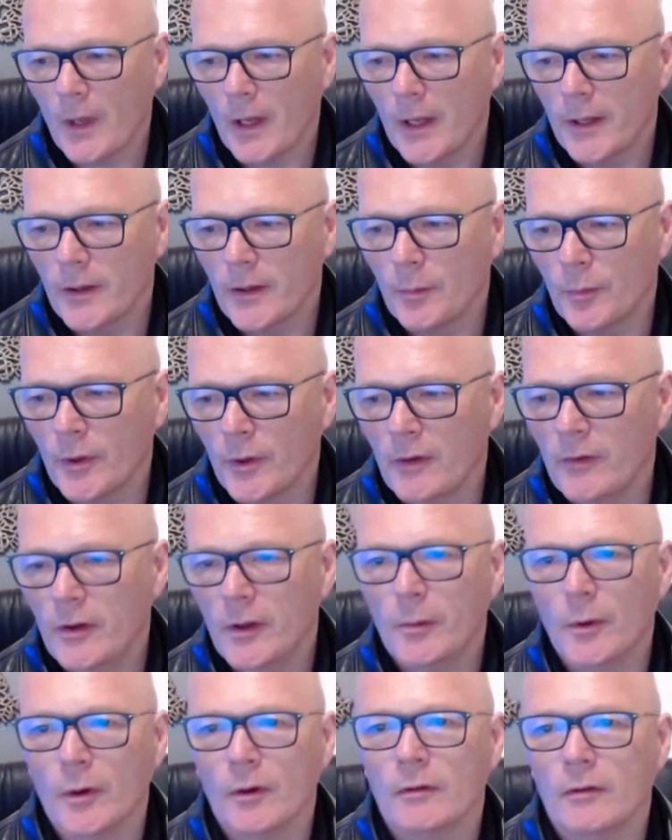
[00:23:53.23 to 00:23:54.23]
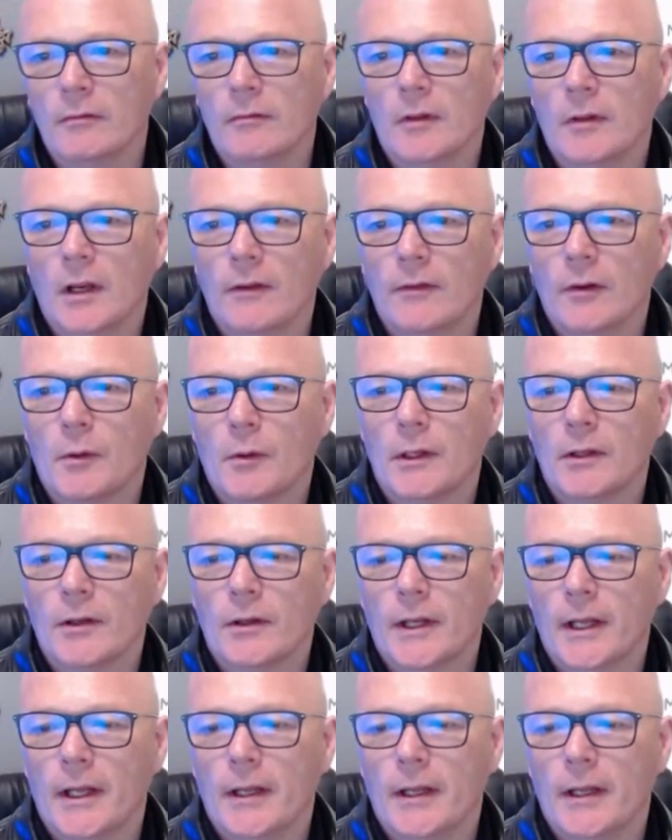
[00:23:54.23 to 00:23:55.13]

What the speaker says: Hit the preview button, have a quick look